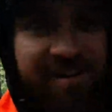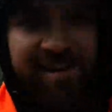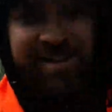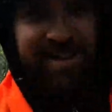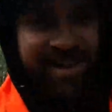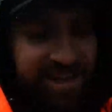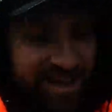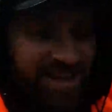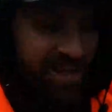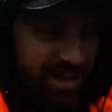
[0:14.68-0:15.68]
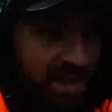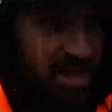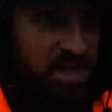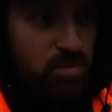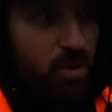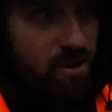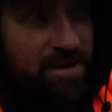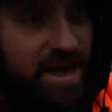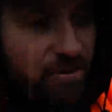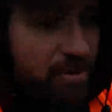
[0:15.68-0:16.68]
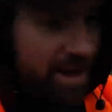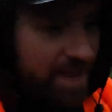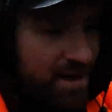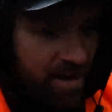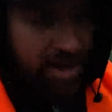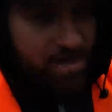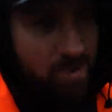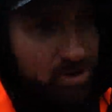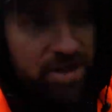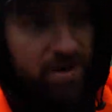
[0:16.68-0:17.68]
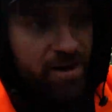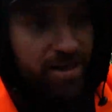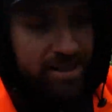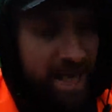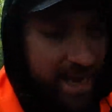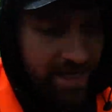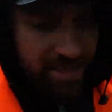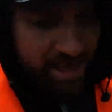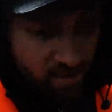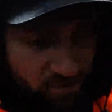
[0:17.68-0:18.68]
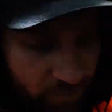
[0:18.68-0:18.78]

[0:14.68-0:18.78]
on? It is pouring down rain. I am out here at the Annandale